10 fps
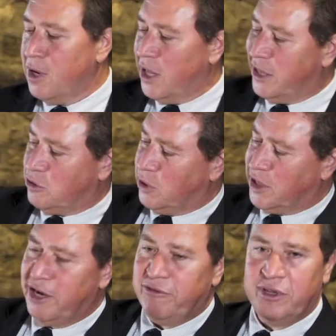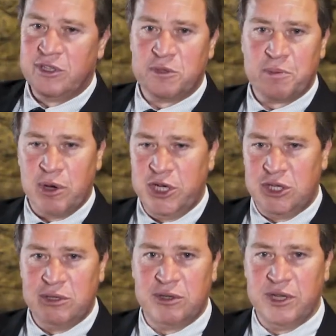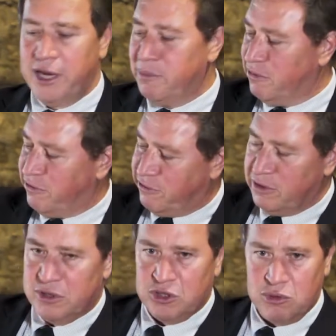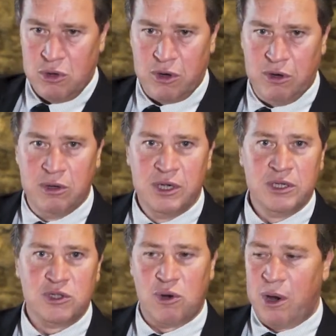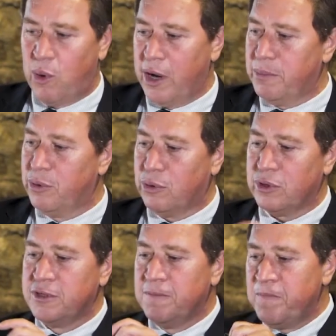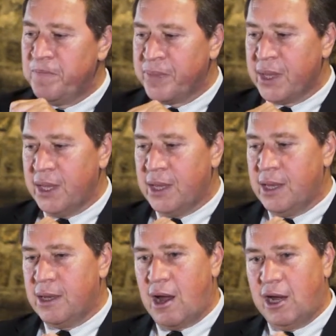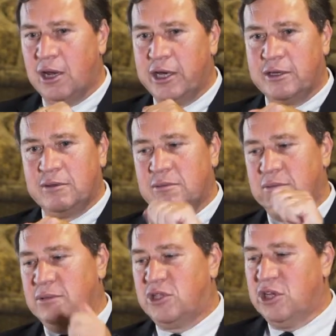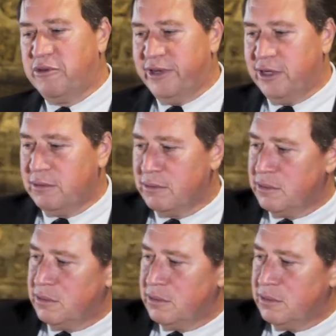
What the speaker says: and that's what gave the inspiration to the name of Sirocco dry white port. I like serving